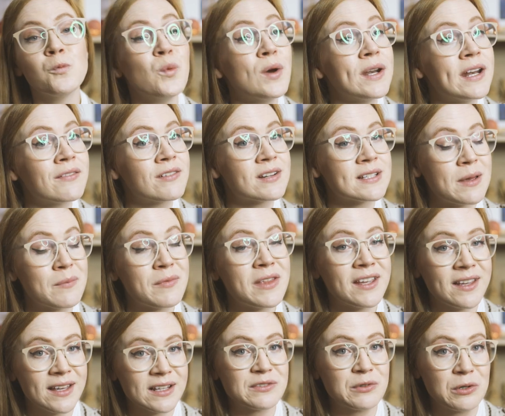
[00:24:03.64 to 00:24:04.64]
whenever
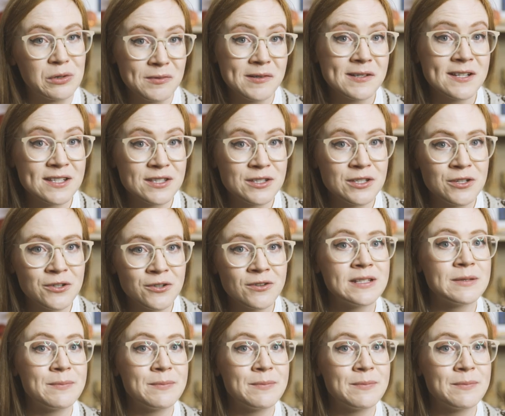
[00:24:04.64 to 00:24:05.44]
something gets forwarded to you,